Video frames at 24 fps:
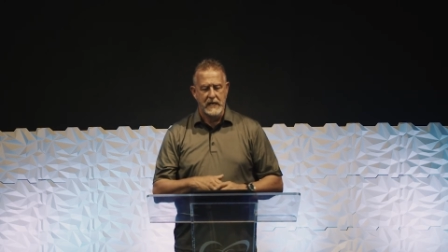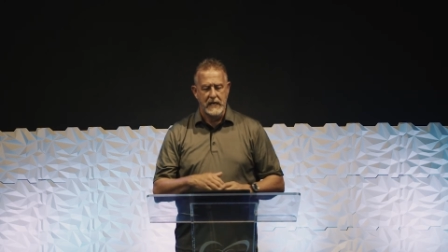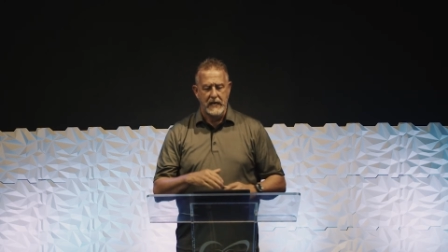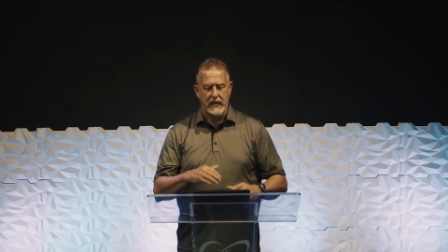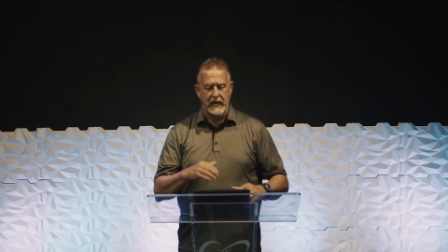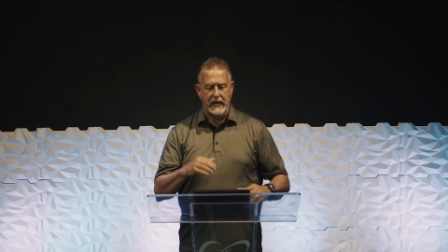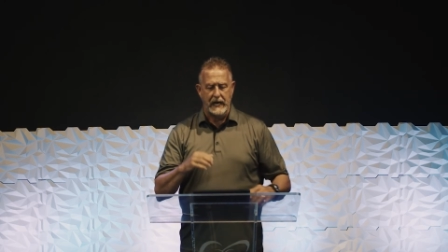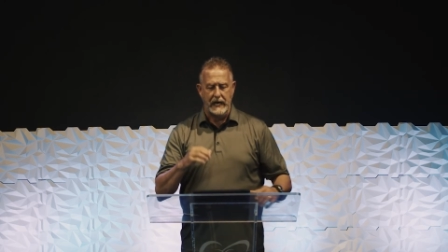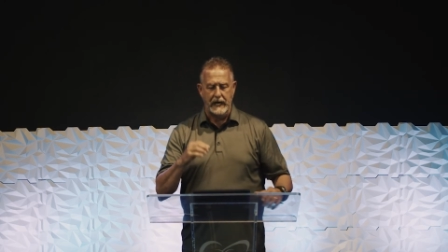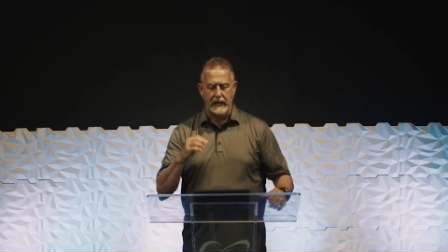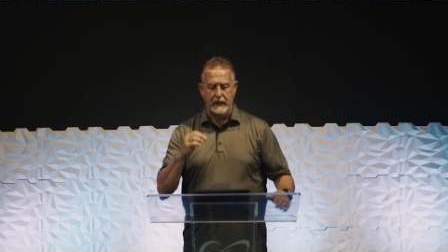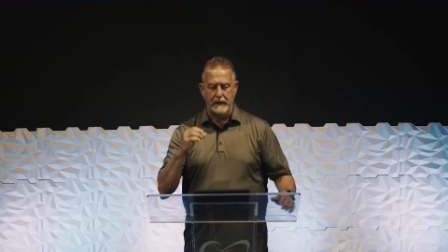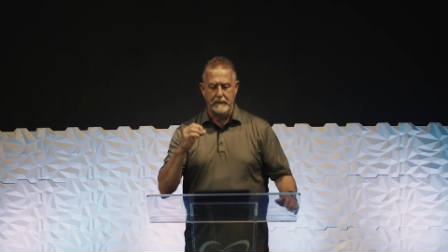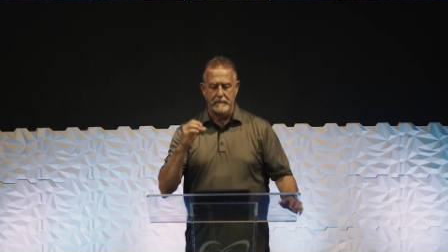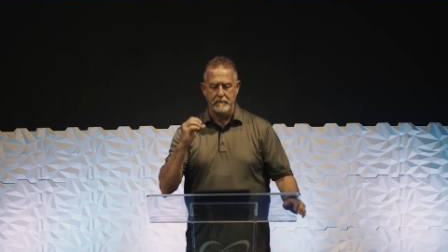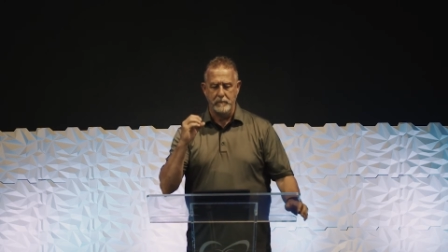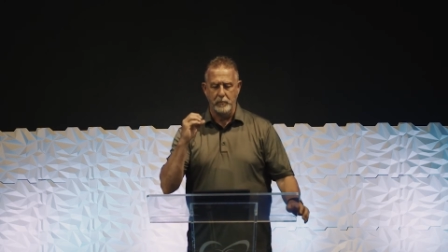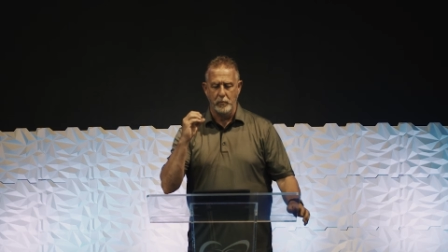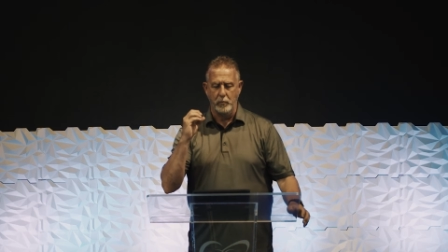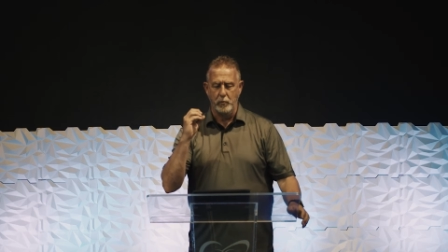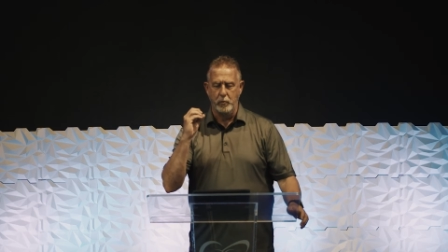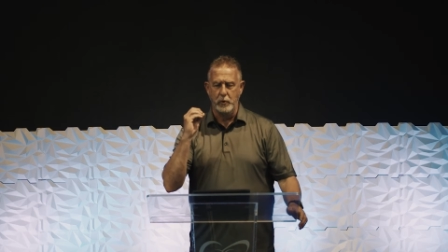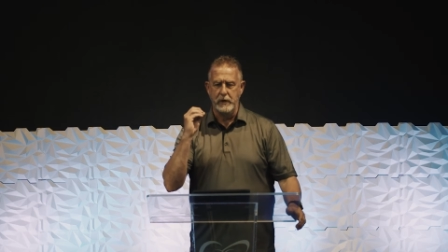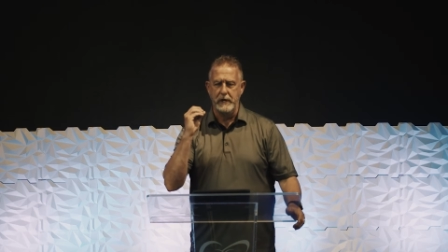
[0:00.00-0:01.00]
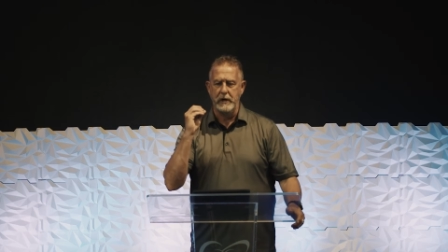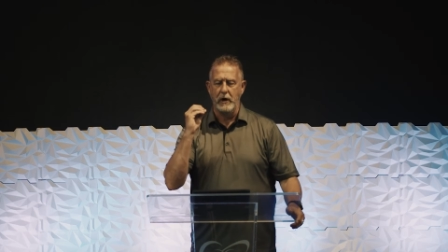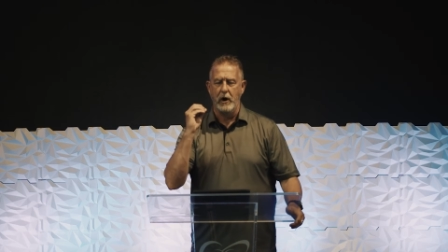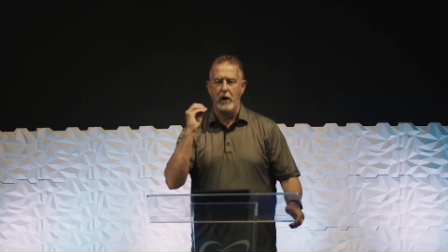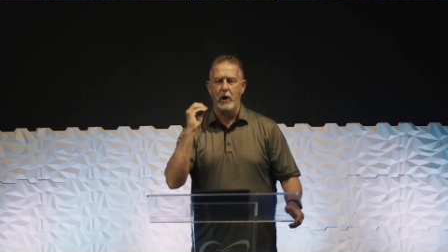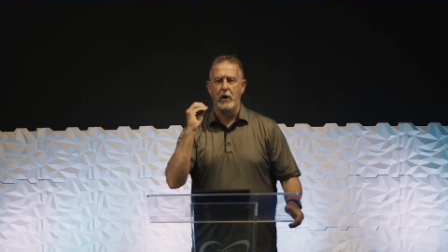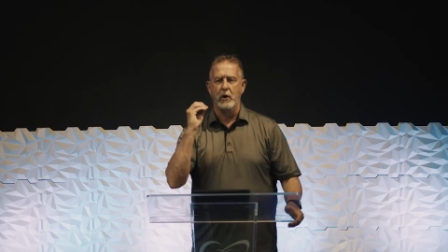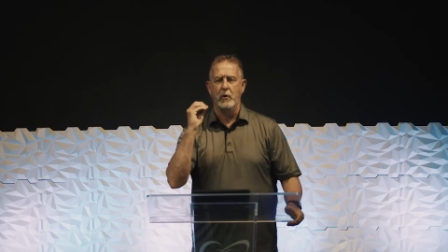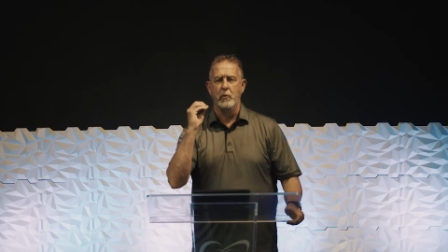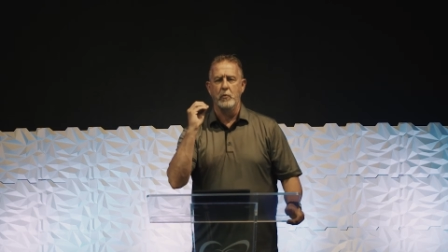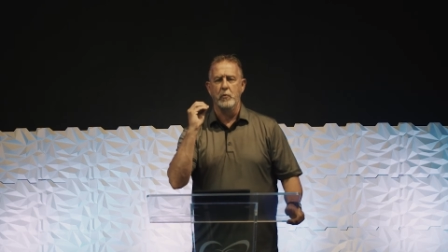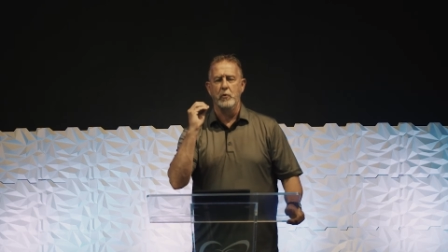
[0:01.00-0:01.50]

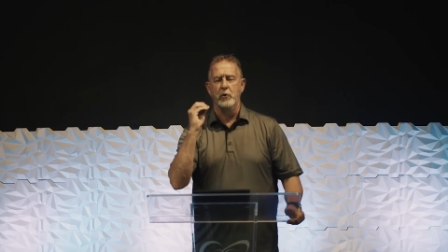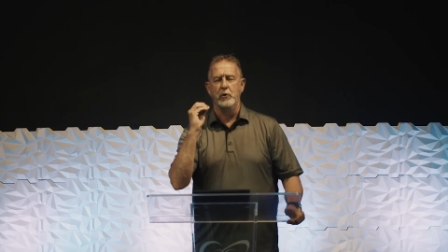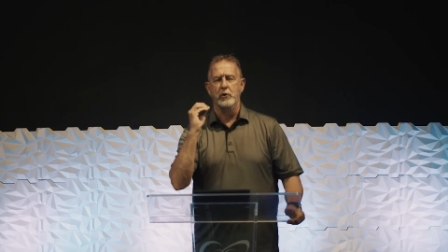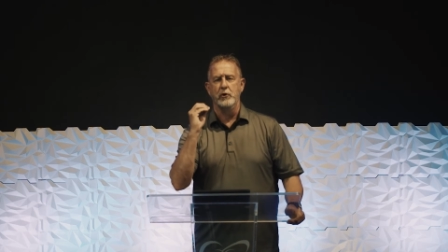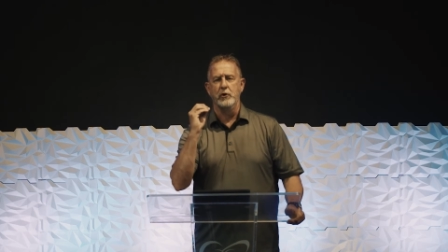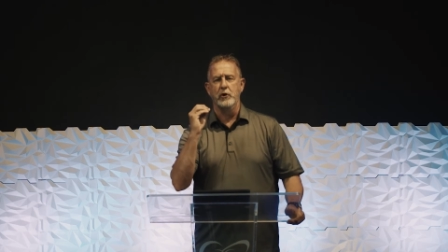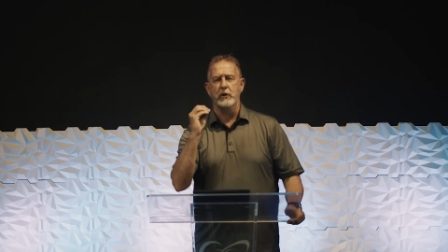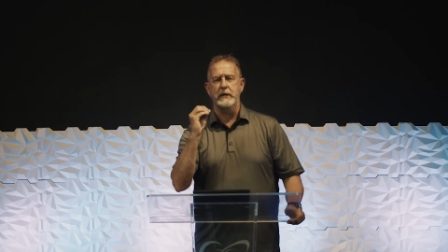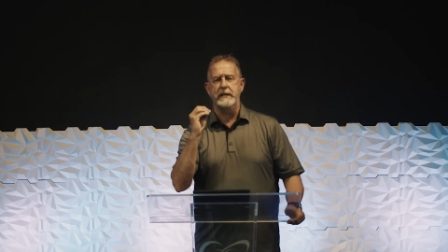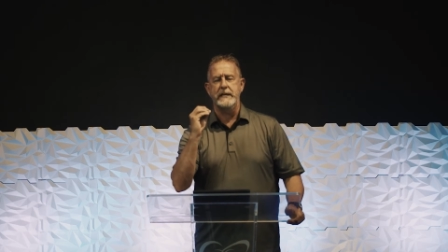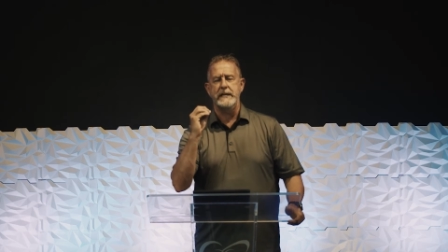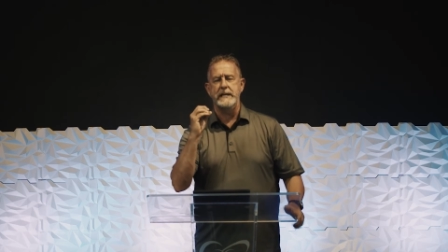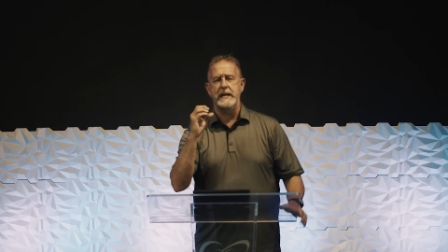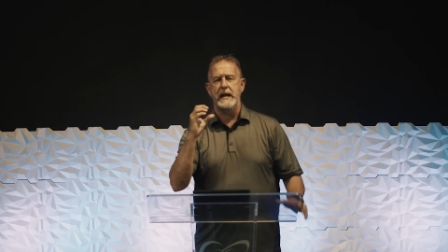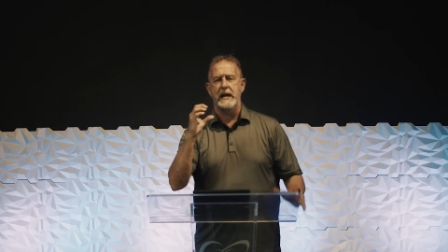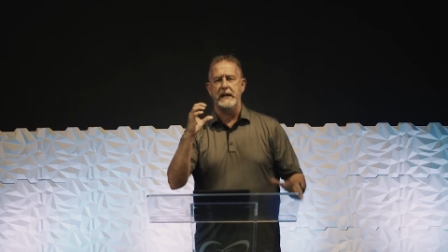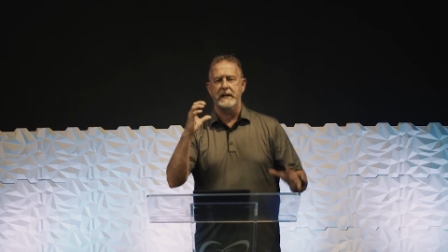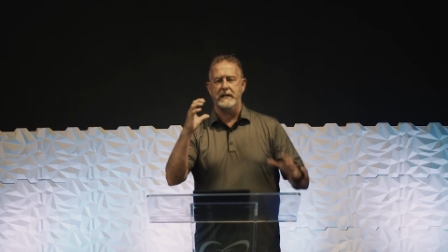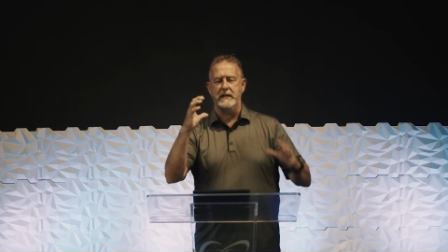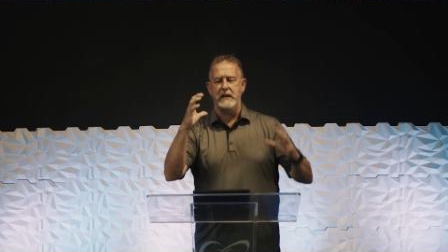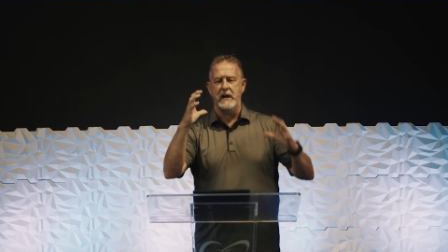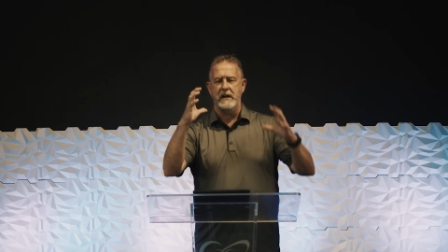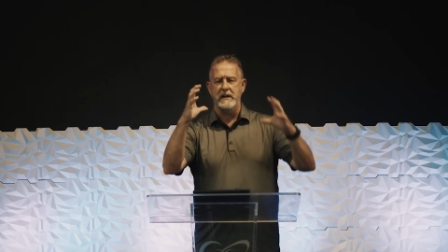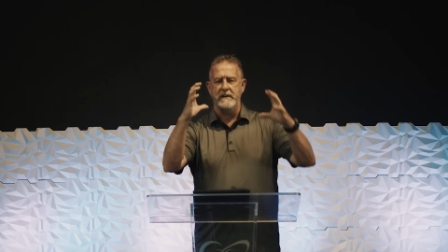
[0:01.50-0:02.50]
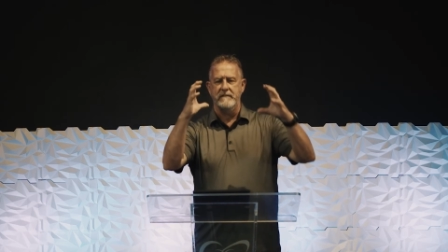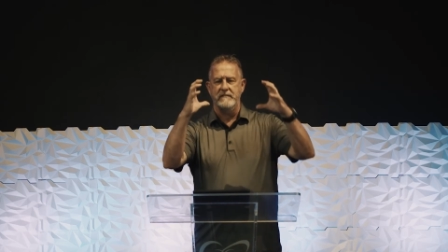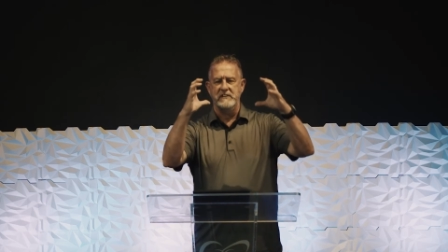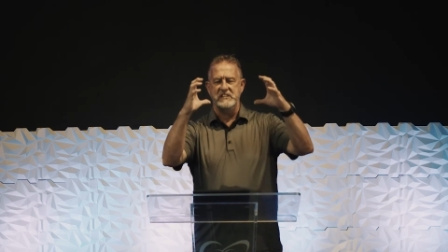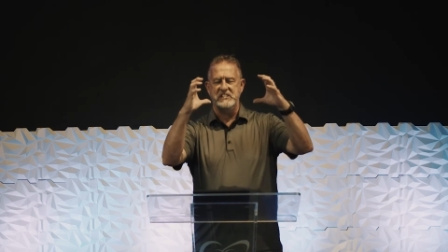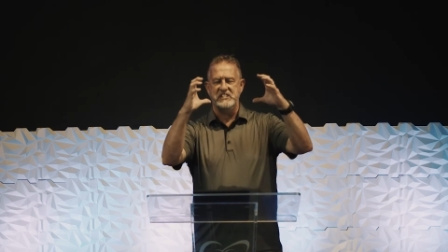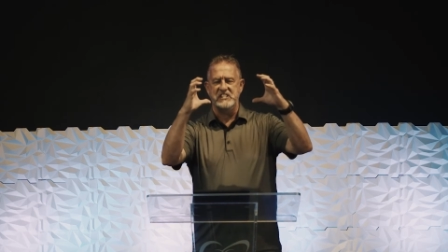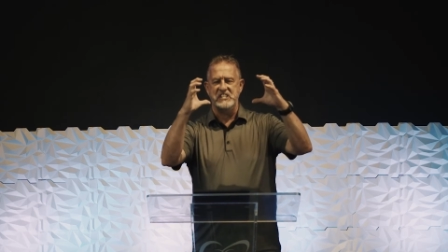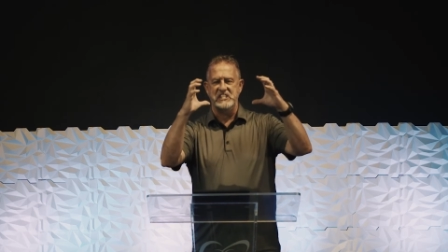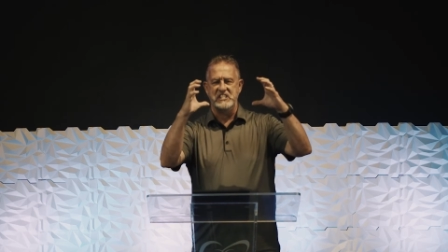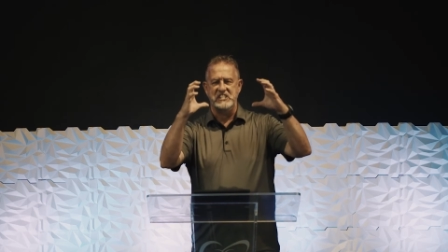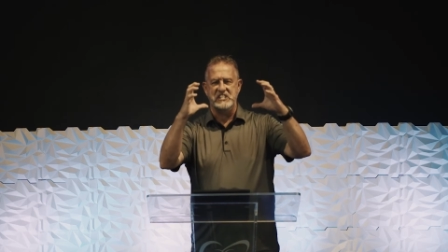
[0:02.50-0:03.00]
we're looking at kind of a
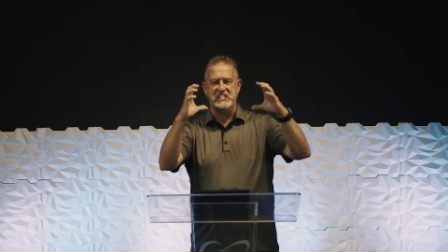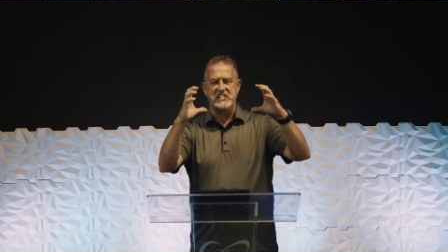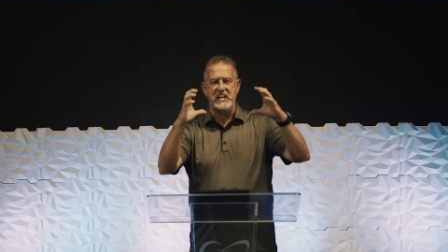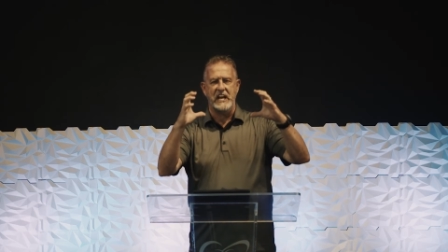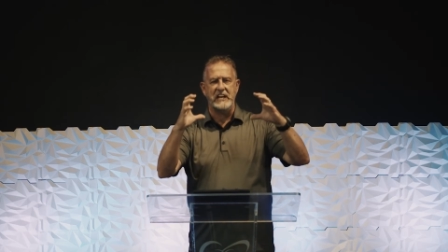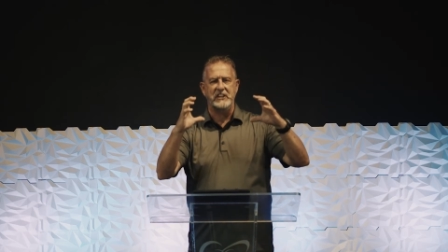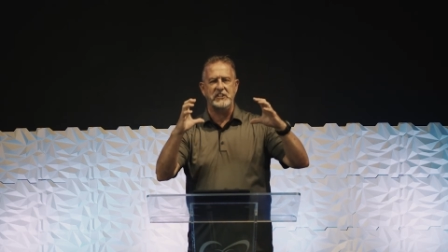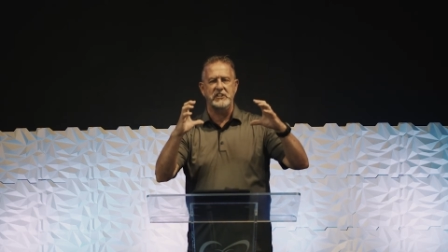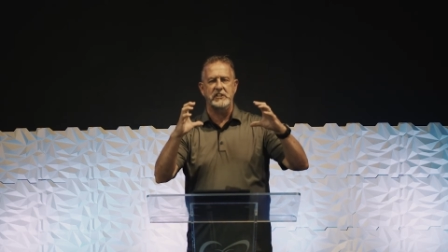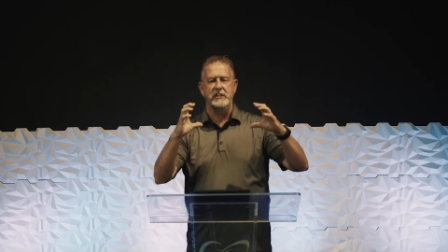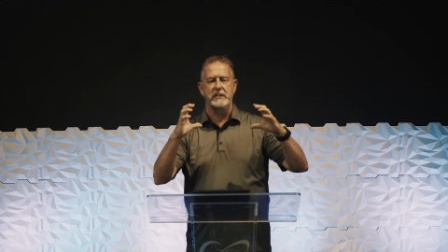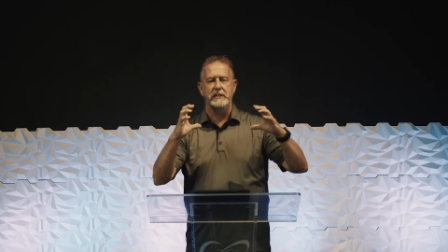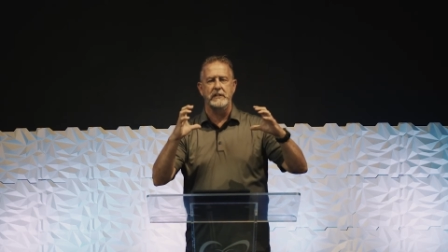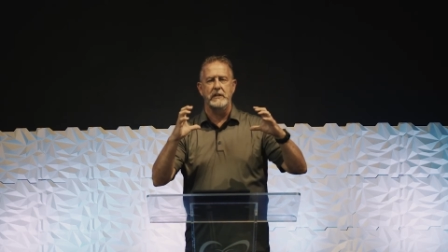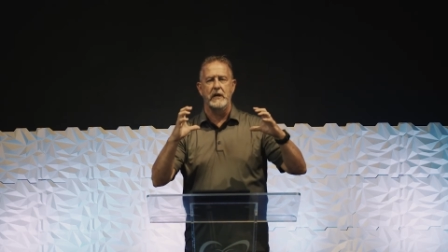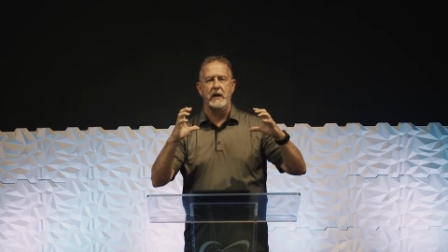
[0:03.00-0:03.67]
succession